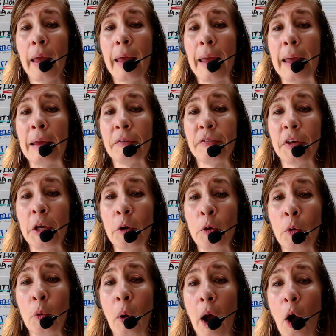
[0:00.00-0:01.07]
if
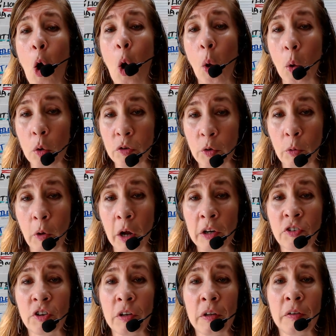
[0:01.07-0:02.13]
you hold
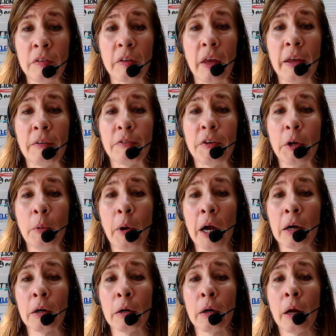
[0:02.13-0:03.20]
grudges, if you
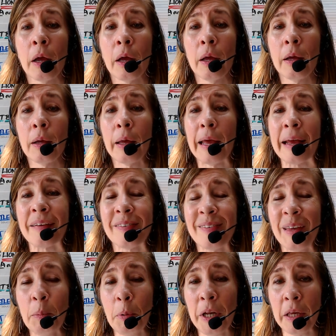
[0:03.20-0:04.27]
are
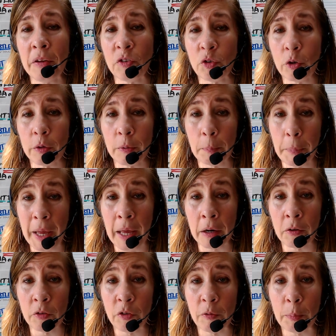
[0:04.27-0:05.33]
exhibiting certain
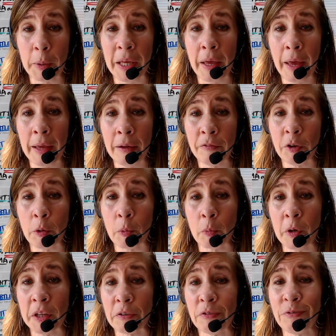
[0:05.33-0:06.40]
patterns of behavior
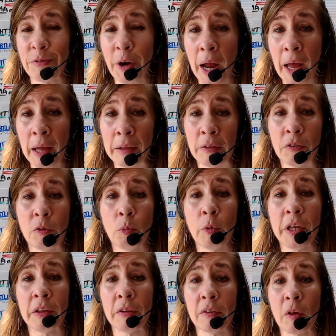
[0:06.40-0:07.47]
with friends,
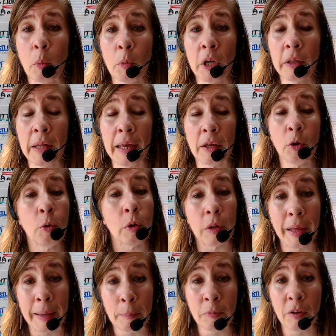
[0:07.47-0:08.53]
with someone that you
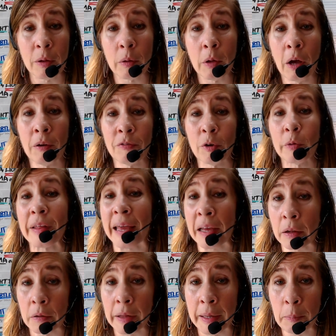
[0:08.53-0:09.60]
claim to love or they
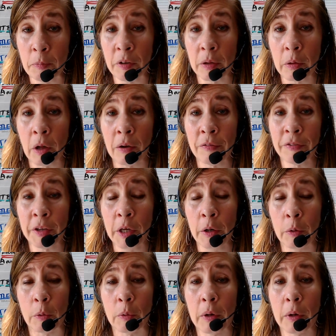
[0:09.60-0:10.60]
claim to love you.